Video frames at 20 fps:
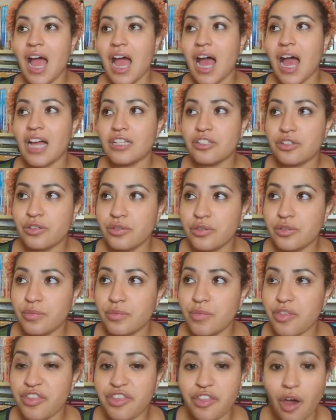
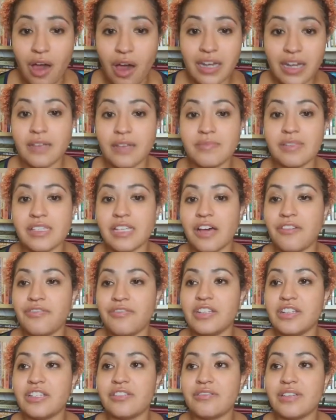Atum thought himself
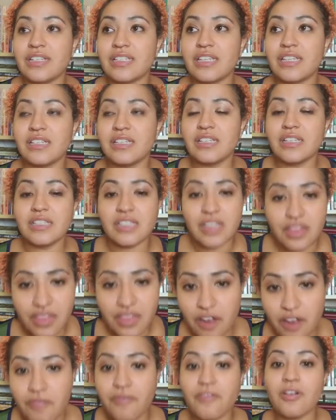into existence and
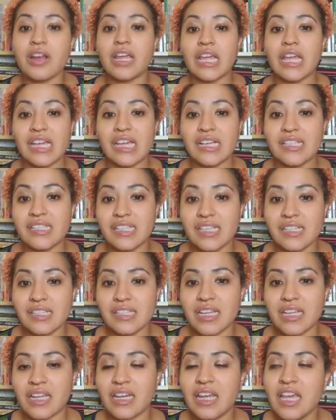therefore he
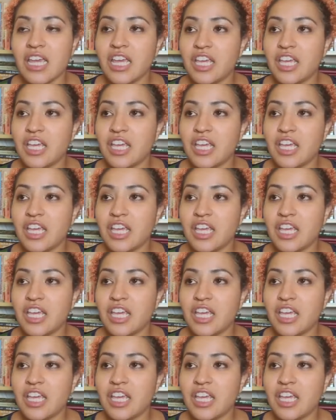existed.